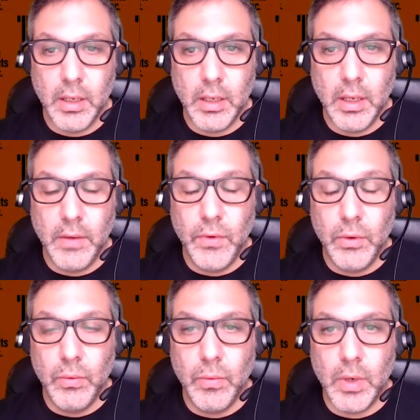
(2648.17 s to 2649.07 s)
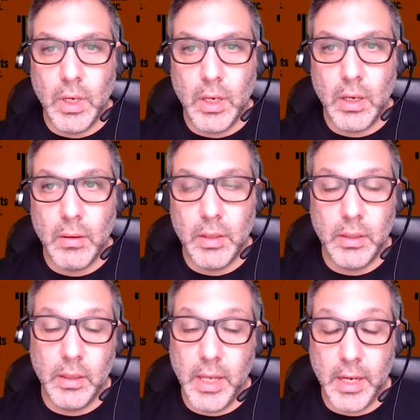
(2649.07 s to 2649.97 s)
If you,
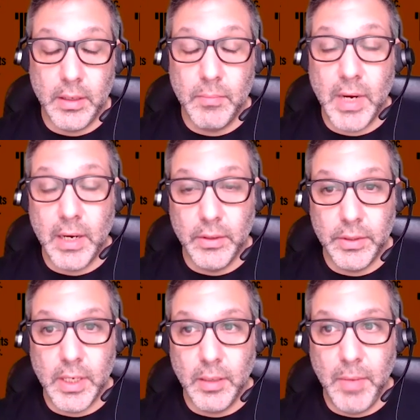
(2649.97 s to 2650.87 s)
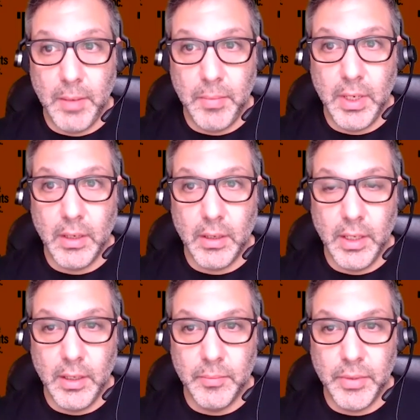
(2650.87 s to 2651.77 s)
again, my understanding may be
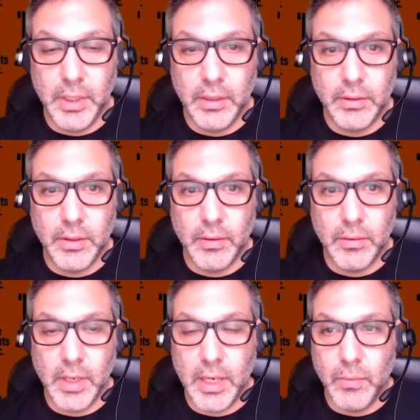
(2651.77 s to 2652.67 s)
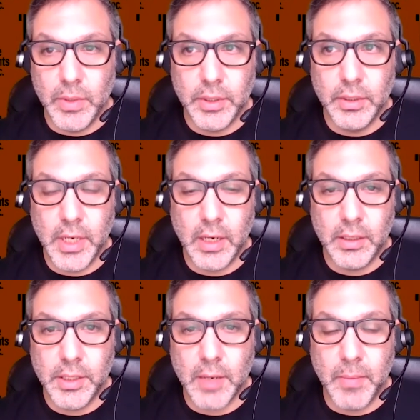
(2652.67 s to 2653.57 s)
incomplete, so anyone should
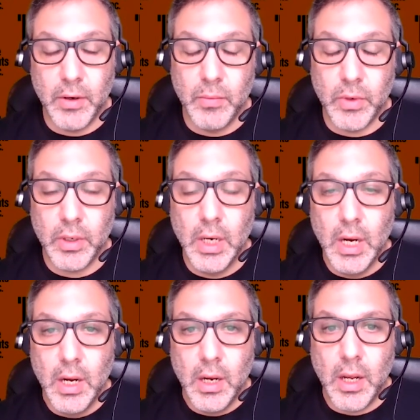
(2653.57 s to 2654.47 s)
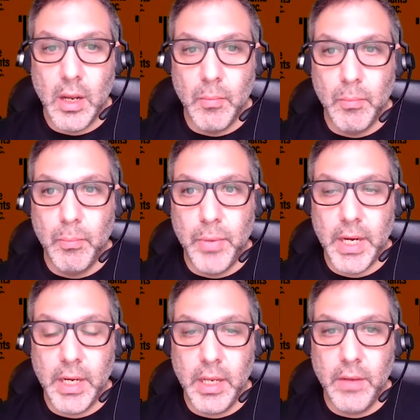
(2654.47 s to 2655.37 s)
check my homework.
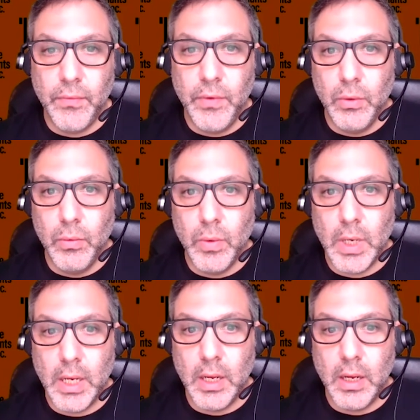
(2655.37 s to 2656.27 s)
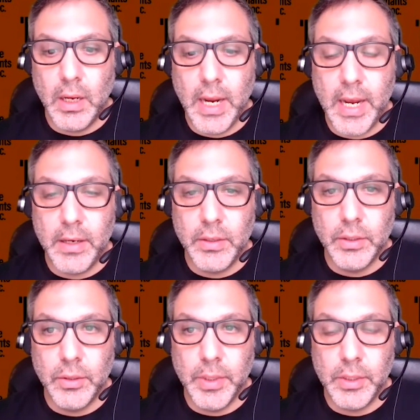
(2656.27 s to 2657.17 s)
But if you had a
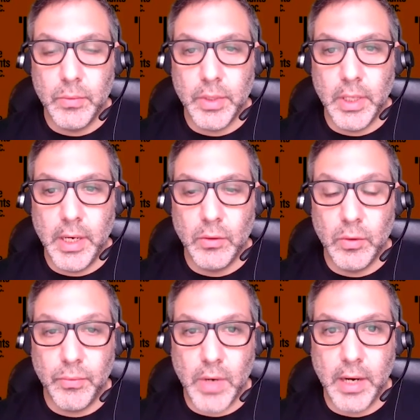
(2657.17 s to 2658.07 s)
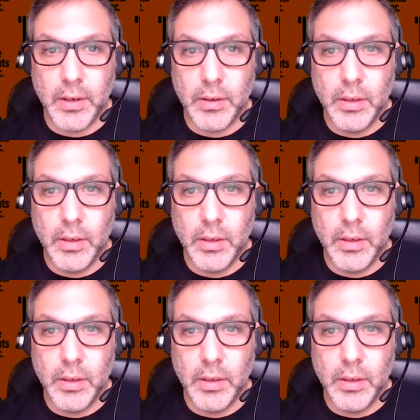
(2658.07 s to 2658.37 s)
situation with a landlord prior